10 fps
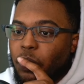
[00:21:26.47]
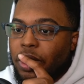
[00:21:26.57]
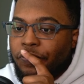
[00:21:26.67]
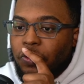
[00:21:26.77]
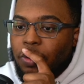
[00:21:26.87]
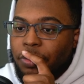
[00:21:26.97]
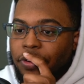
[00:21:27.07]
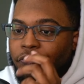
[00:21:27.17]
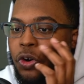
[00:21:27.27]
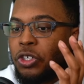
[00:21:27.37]
went from the
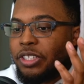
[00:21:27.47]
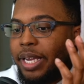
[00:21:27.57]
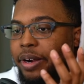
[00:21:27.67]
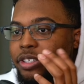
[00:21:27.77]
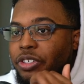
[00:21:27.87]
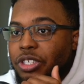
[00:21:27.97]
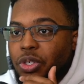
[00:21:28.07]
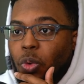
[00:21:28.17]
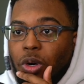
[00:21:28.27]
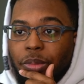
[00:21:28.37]
first character to
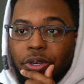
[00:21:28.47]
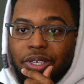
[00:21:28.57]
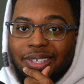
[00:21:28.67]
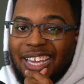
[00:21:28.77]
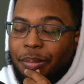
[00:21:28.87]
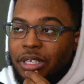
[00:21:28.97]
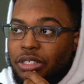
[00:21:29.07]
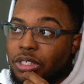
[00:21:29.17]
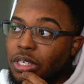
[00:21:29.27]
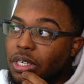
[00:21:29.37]
score a million
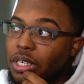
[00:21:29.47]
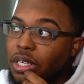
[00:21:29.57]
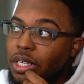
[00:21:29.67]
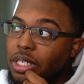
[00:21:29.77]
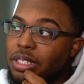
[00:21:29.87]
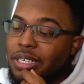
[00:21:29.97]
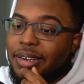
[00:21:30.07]
damage to